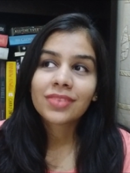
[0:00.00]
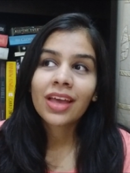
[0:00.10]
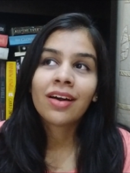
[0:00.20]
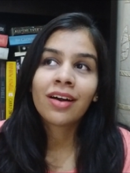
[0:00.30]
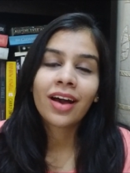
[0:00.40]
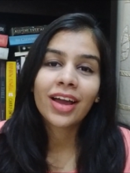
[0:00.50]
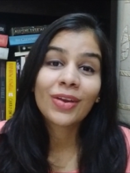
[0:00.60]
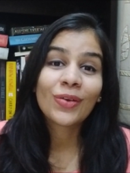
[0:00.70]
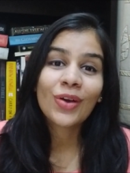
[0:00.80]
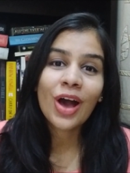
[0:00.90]
I
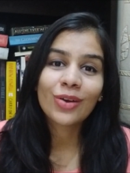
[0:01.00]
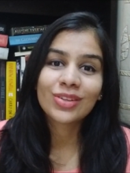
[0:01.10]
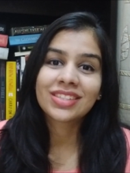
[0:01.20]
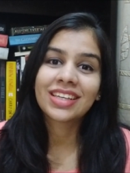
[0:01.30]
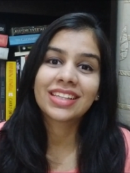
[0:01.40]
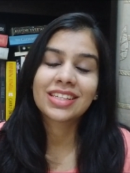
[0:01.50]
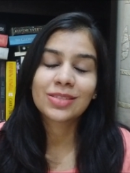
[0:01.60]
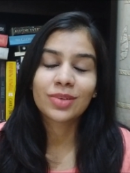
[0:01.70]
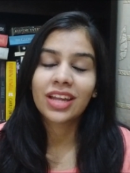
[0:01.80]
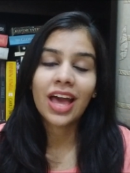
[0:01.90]
don't know how to say
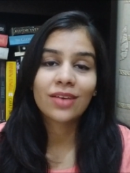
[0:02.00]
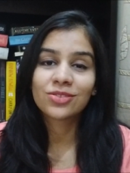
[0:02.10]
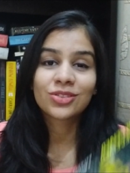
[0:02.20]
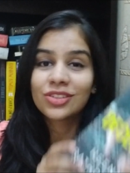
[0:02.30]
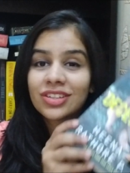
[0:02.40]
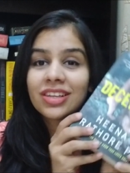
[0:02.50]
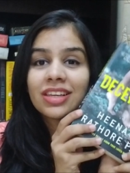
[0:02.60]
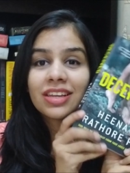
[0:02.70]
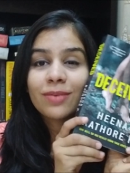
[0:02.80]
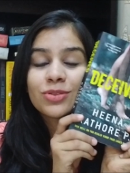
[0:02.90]
this, but yeah,
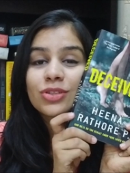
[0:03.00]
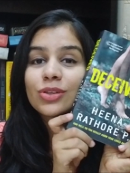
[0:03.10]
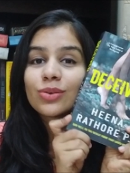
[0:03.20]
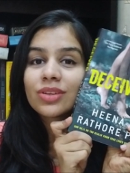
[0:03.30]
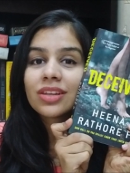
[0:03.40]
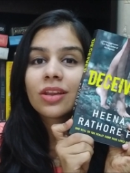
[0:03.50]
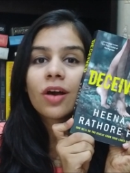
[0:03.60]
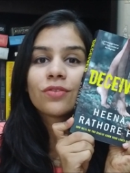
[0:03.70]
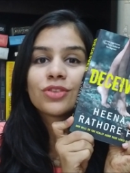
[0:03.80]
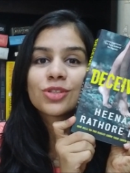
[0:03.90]
absolutely
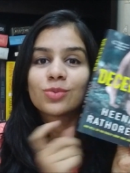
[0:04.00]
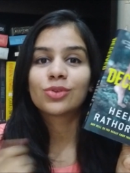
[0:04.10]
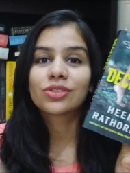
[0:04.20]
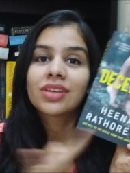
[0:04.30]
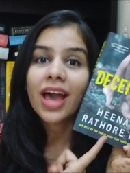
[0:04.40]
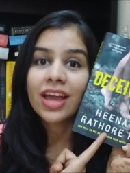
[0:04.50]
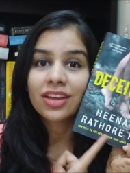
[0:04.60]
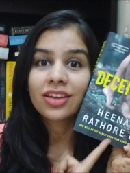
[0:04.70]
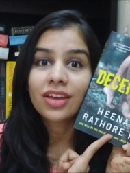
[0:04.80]
love this book. I